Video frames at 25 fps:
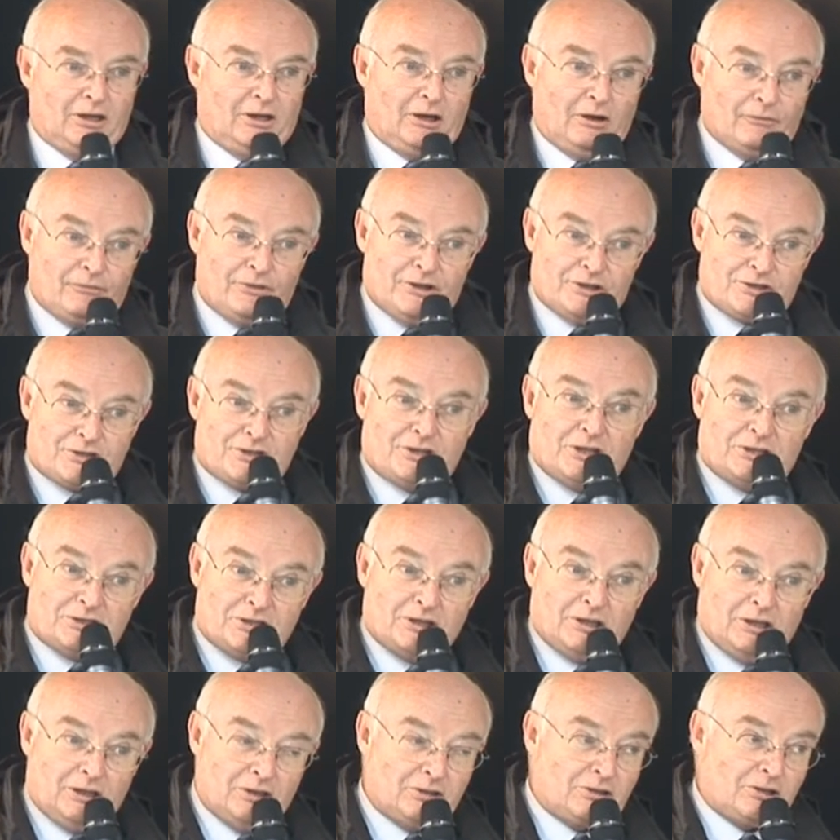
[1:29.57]
of this
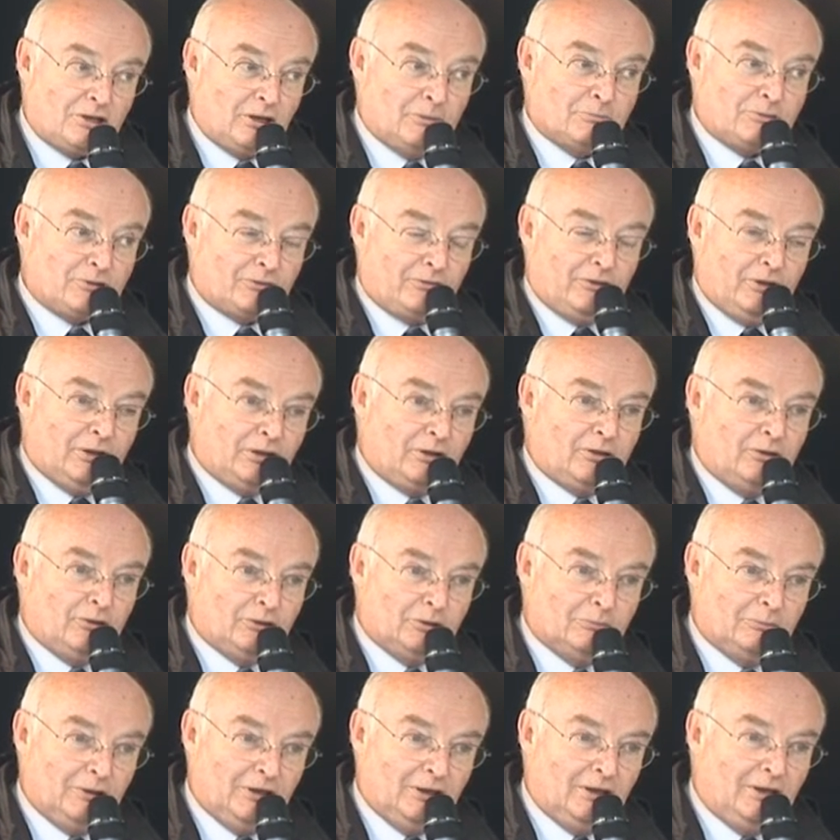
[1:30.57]
city in terms of the
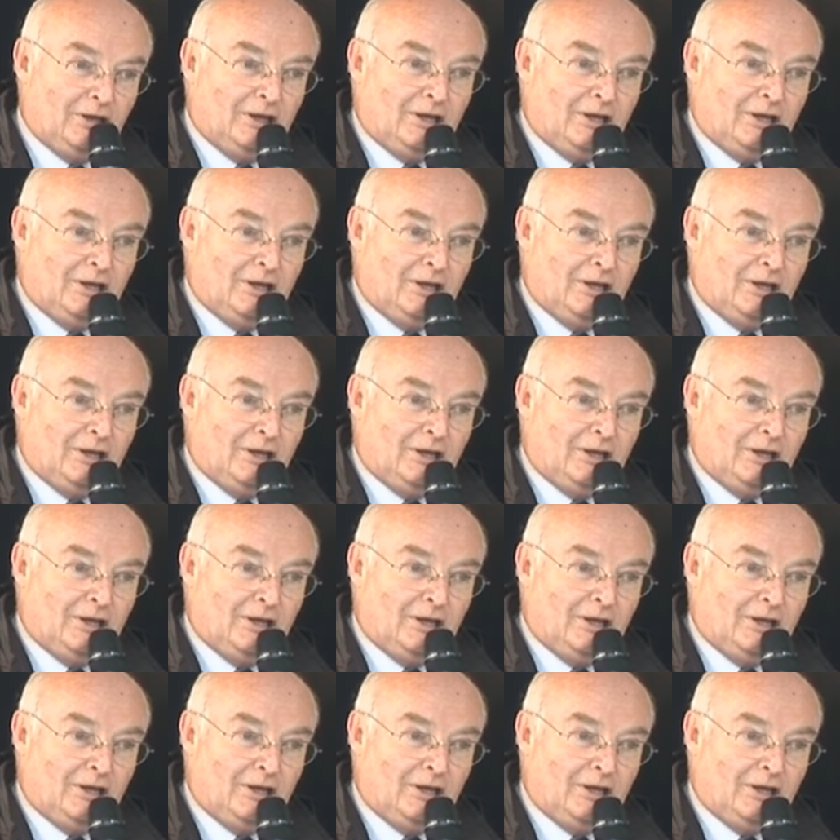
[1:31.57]
economy.